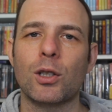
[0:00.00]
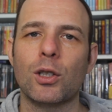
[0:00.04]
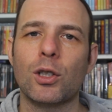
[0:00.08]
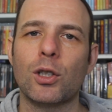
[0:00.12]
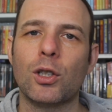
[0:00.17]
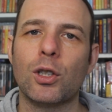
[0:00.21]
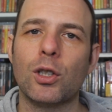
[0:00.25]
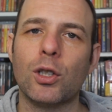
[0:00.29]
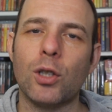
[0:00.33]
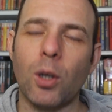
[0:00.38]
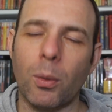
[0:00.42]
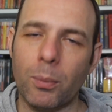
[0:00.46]

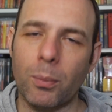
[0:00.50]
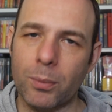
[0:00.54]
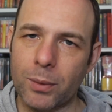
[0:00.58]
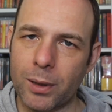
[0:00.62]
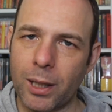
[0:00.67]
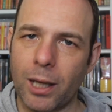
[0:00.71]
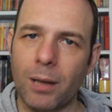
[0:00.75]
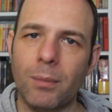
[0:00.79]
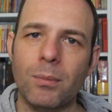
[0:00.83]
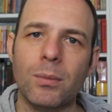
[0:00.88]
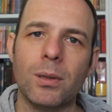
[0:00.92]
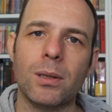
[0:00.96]

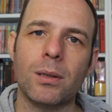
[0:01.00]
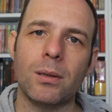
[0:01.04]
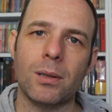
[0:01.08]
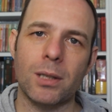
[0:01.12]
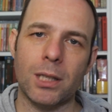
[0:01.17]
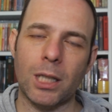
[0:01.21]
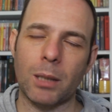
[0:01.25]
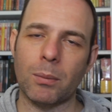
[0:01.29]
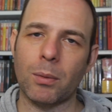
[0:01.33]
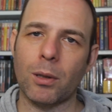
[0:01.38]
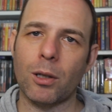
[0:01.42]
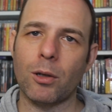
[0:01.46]
sometimes
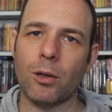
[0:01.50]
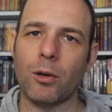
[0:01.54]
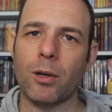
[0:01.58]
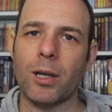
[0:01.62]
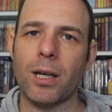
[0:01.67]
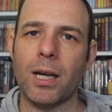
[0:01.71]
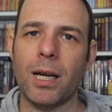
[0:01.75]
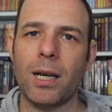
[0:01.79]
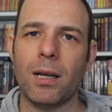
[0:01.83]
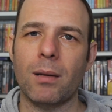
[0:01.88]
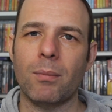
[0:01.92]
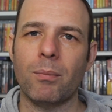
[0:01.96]
deeply
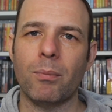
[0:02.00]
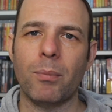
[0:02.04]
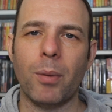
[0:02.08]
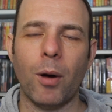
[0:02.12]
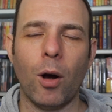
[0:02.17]
regret,